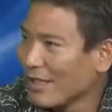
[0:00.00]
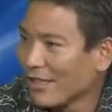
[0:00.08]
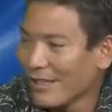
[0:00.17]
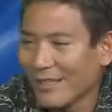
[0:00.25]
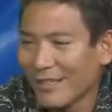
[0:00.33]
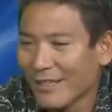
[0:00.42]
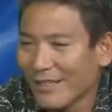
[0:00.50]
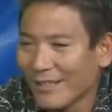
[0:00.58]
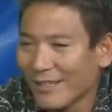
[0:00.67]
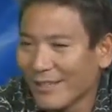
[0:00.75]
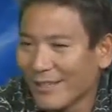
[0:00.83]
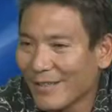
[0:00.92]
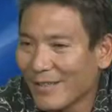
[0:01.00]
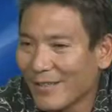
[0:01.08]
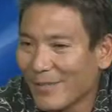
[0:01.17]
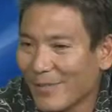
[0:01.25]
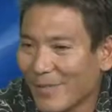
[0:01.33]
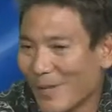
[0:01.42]

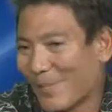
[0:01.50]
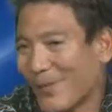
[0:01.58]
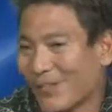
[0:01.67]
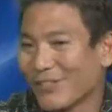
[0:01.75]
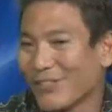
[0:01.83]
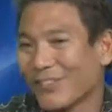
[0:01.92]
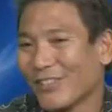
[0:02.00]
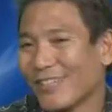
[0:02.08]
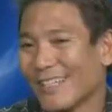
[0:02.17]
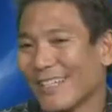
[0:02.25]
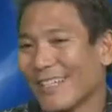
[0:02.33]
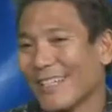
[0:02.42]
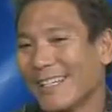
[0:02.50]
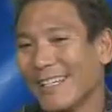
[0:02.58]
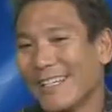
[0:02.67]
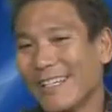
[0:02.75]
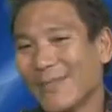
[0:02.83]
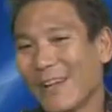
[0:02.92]
My personal
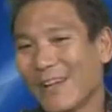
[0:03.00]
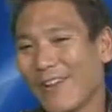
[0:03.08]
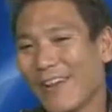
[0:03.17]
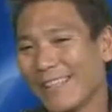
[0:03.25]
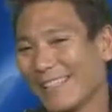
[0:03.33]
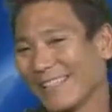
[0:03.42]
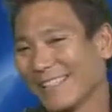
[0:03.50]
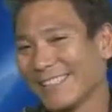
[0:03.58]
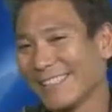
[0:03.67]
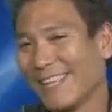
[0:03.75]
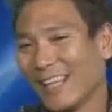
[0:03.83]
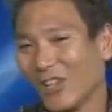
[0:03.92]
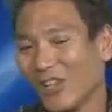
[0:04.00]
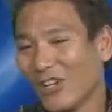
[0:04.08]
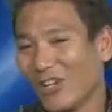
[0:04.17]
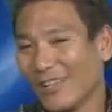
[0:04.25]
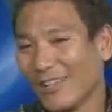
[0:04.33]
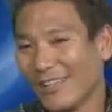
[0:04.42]
background, I can just kind of
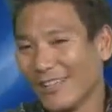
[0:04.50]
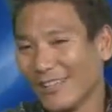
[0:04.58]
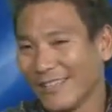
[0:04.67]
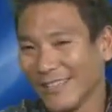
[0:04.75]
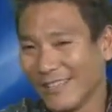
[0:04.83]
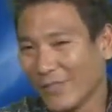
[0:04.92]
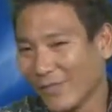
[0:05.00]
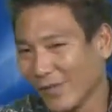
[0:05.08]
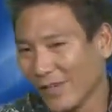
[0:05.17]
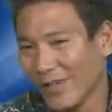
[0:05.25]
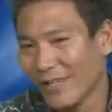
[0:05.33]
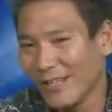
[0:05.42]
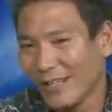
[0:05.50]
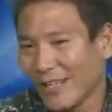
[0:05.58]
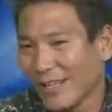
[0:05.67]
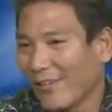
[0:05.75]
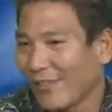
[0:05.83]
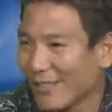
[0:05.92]
look at different
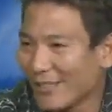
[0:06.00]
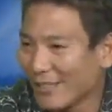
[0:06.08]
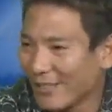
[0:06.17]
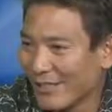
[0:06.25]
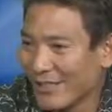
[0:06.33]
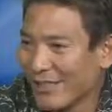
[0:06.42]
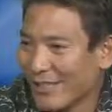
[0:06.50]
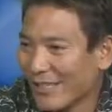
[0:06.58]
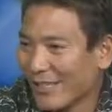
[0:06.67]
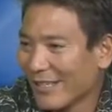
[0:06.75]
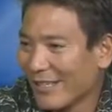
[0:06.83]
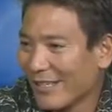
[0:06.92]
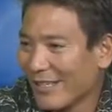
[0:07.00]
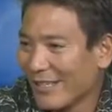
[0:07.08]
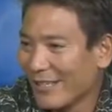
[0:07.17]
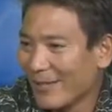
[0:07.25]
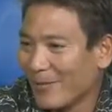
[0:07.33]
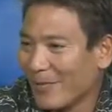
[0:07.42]
areas and
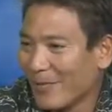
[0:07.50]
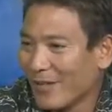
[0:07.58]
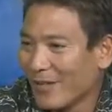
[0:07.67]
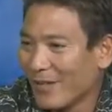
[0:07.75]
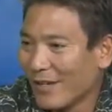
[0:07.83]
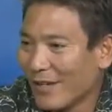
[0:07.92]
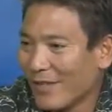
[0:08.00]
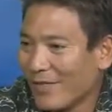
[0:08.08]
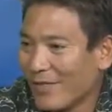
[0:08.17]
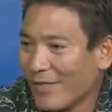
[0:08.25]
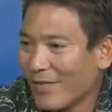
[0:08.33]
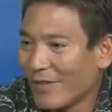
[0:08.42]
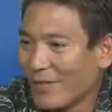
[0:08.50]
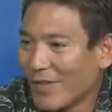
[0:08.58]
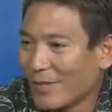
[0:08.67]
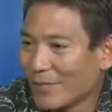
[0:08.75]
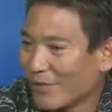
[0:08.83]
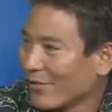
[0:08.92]
of
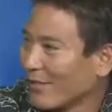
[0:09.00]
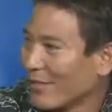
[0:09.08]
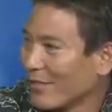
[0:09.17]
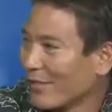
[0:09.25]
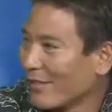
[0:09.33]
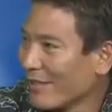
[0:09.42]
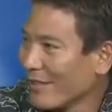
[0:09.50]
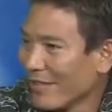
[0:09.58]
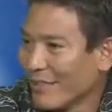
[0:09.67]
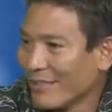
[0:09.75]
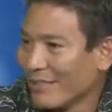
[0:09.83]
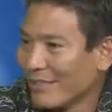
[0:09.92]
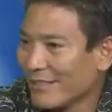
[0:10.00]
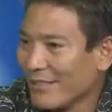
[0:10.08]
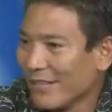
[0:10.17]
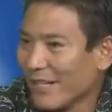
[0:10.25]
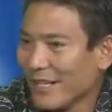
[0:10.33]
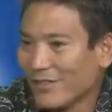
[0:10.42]
opportunity, and
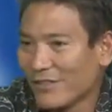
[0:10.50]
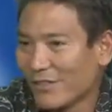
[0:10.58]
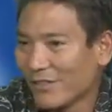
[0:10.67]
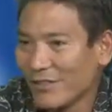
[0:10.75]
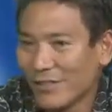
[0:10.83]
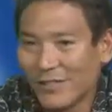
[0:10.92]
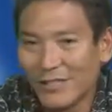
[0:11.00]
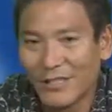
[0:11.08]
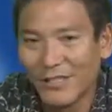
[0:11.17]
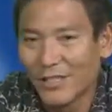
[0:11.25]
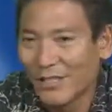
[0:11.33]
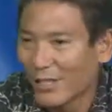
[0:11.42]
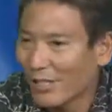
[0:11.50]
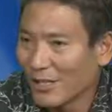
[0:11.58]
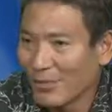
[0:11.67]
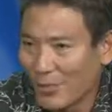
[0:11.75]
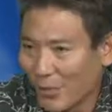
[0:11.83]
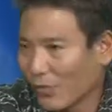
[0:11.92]
I've started
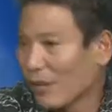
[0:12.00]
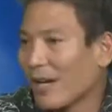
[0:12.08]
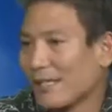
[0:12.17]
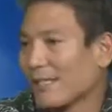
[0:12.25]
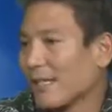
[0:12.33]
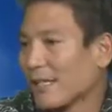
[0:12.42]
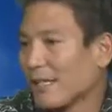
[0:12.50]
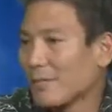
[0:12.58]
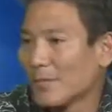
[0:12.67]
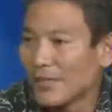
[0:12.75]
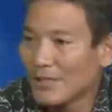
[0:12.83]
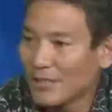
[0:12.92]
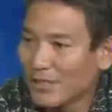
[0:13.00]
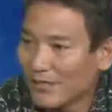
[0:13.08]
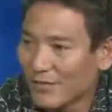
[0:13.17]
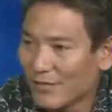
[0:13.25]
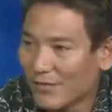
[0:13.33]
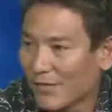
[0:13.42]
pure high-tech companies.
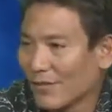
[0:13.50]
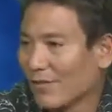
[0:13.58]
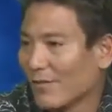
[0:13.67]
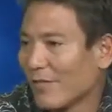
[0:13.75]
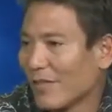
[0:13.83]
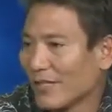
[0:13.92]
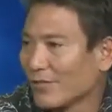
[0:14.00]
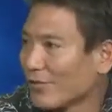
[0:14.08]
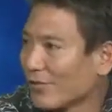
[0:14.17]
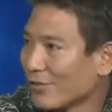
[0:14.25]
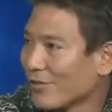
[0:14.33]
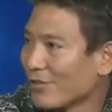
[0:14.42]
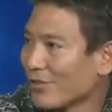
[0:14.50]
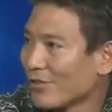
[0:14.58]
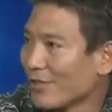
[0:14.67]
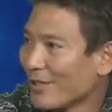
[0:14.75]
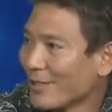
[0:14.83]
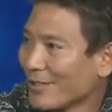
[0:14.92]
I've started financial
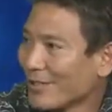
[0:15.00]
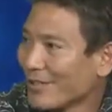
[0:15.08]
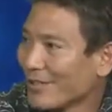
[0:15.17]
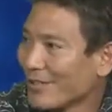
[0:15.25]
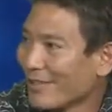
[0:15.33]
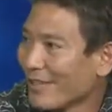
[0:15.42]
services companies.